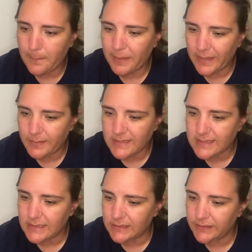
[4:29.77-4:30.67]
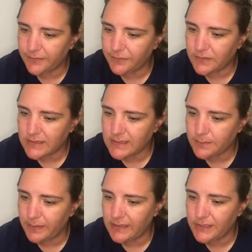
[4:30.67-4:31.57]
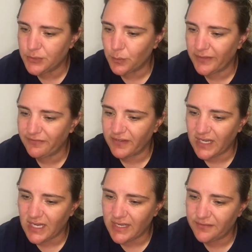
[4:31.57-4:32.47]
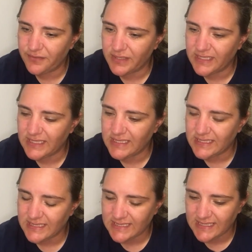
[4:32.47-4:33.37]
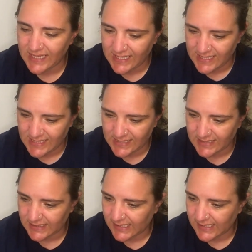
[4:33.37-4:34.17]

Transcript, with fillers: Baby Stuff, spend 25, get 10.